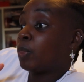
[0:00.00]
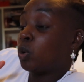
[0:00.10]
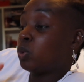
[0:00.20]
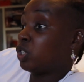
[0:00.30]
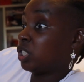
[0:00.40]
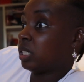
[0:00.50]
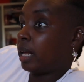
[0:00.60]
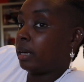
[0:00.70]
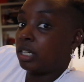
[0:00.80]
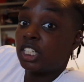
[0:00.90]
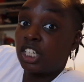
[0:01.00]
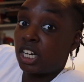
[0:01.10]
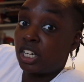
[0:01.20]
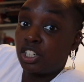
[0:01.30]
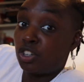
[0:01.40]
who's just like,
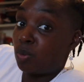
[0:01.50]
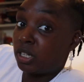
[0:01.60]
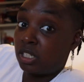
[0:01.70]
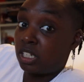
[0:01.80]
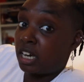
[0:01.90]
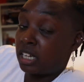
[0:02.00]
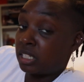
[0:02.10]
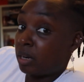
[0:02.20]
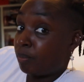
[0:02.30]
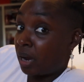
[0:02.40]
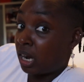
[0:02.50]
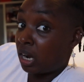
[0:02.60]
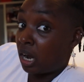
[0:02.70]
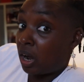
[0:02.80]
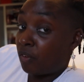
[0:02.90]
she wants to take a step back
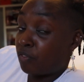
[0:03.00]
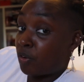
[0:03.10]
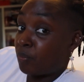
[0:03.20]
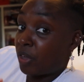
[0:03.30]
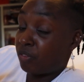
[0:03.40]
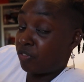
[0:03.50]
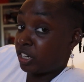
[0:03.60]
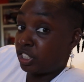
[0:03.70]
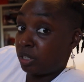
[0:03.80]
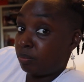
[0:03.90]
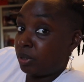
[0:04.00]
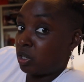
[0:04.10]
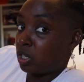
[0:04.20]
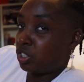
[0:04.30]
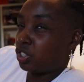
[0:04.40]
from their friendship
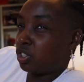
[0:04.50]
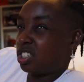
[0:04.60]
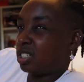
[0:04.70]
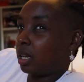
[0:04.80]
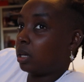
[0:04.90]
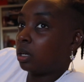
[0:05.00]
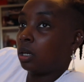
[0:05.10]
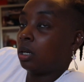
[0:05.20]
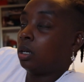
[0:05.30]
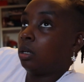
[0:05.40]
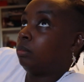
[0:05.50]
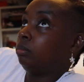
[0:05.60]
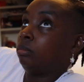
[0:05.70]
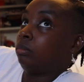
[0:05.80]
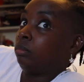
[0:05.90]
because she's just like,
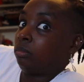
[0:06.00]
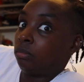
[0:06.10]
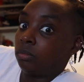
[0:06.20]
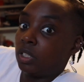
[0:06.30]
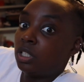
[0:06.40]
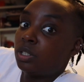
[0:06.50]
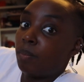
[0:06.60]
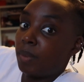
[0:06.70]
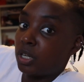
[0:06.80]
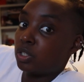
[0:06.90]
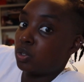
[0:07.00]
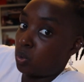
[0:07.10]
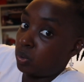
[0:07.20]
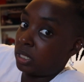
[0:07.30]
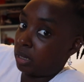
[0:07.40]
it makes
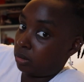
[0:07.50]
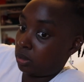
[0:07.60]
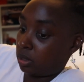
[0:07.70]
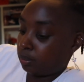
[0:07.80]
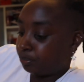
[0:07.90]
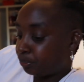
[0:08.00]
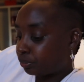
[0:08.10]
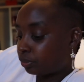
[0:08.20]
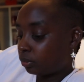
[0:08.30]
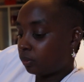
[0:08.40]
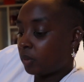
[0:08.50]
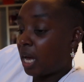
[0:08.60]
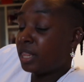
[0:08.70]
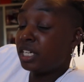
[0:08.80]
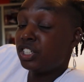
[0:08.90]
no sense.
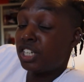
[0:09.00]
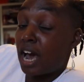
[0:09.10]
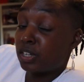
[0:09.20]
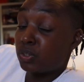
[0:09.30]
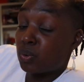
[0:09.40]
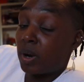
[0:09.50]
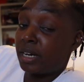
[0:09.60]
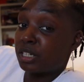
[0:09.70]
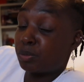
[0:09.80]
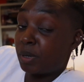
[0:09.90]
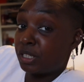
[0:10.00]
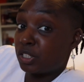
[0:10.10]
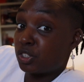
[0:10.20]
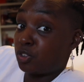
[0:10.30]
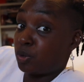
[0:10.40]
And then she has to go and explain the
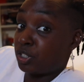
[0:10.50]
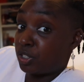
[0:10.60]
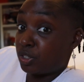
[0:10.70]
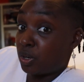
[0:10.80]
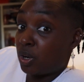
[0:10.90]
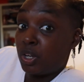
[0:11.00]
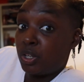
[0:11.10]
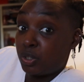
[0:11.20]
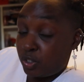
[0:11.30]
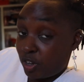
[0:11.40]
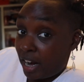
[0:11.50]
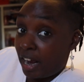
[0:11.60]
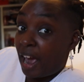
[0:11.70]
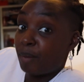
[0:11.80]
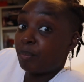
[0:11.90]
situation to
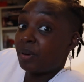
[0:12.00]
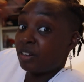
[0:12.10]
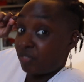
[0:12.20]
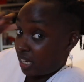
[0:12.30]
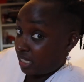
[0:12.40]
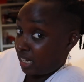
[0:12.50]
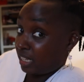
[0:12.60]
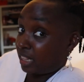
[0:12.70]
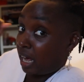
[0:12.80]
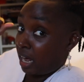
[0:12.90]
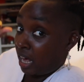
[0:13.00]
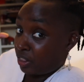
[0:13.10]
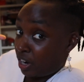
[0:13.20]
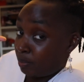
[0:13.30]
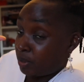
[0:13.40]
Trey. And previously in the
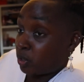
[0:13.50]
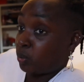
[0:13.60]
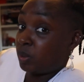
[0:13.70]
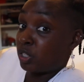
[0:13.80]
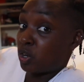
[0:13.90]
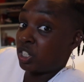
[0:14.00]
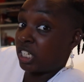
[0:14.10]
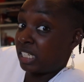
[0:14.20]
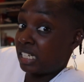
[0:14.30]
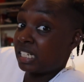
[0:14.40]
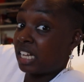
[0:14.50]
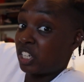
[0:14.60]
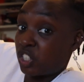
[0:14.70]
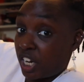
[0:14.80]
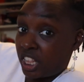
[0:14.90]
other episode, we saw Justine
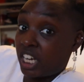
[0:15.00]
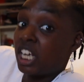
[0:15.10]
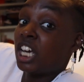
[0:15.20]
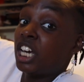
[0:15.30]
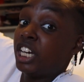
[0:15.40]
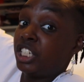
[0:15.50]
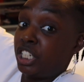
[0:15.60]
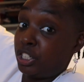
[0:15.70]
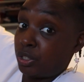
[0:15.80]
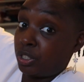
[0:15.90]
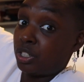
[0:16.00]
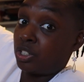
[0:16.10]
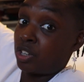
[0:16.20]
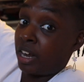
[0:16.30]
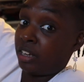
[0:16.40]
tell Trey that he should
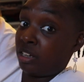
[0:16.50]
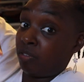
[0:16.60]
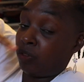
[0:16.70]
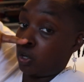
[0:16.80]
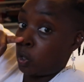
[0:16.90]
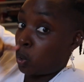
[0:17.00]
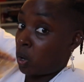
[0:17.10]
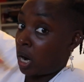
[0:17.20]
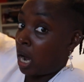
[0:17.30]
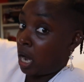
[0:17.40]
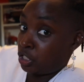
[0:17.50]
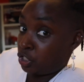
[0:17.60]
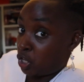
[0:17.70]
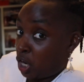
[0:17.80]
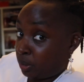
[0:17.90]
try give Laura a
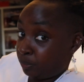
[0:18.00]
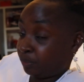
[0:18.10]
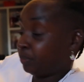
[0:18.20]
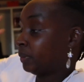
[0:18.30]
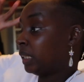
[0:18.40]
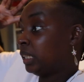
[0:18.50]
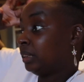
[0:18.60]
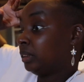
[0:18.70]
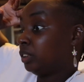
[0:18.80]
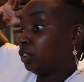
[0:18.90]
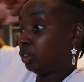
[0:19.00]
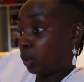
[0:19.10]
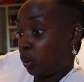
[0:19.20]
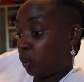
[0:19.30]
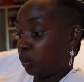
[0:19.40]
shot.
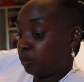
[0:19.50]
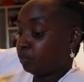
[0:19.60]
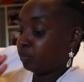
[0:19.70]
So